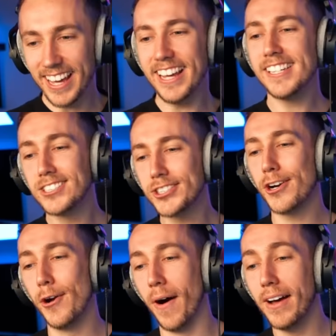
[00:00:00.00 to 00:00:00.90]
It is
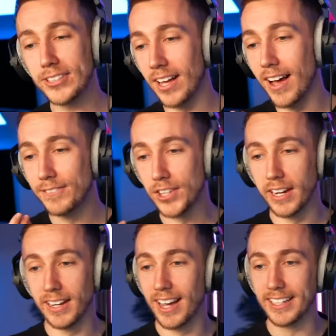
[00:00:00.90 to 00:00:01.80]
true. I've done
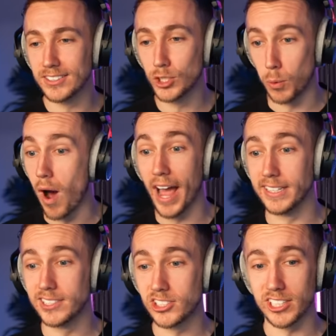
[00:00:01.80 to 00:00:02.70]
it like
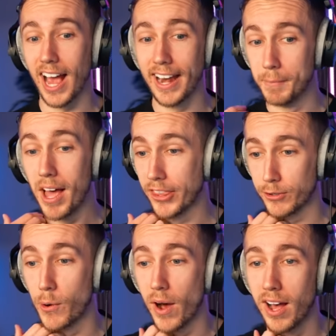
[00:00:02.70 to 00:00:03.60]
twice and my
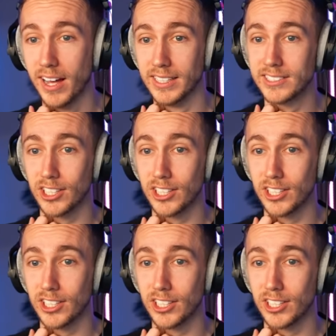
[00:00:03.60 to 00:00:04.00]
throat hurt.